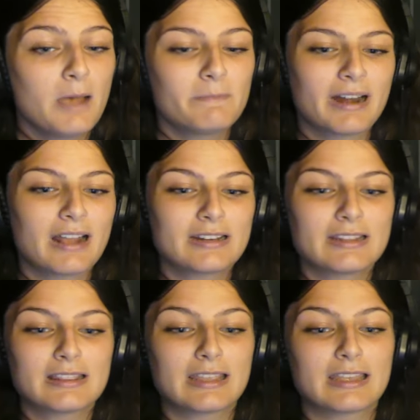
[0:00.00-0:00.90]
but I
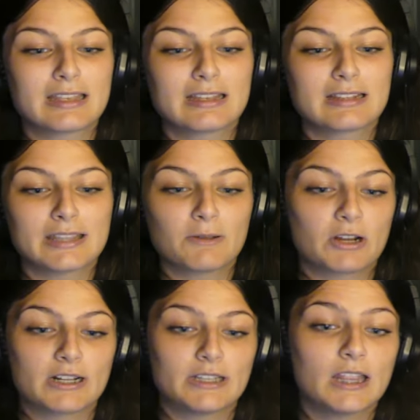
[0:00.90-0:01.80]
didn't think that they were
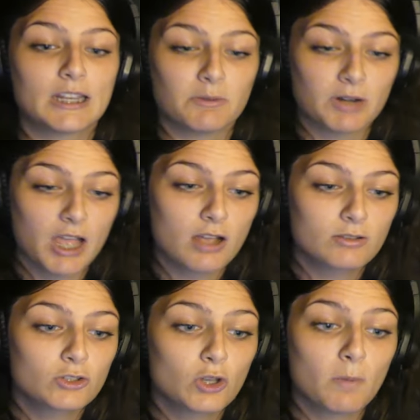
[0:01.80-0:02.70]
gonna tell anyone
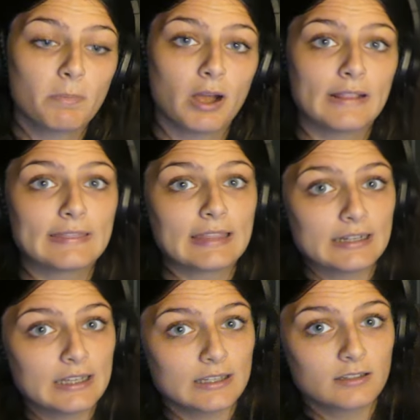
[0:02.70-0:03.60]
else. But they
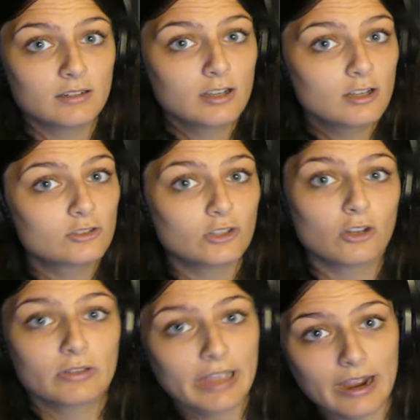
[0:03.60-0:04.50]
did.
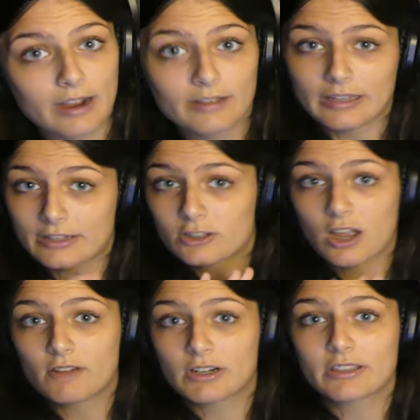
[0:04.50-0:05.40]
So, yeah, that's
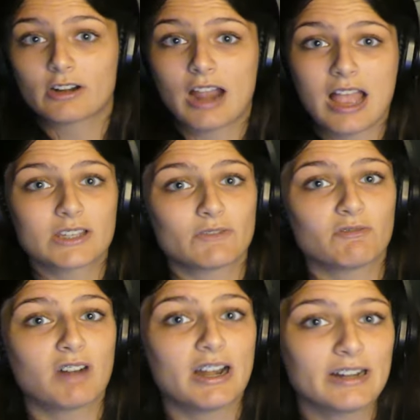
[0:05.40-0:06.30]
covering their ass
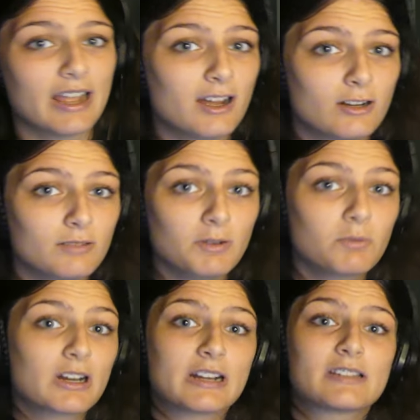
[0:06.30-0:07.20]
for right now, but
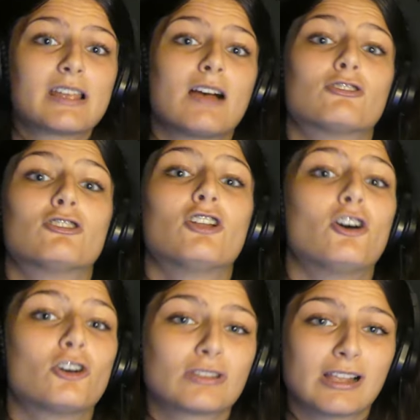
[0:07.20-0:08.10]
we're gonna see how
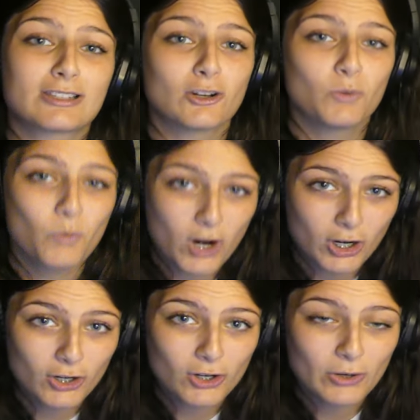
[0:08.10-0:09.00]
long that's gonna
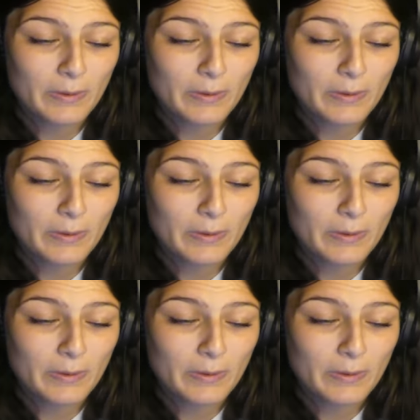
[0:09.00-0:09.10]
work.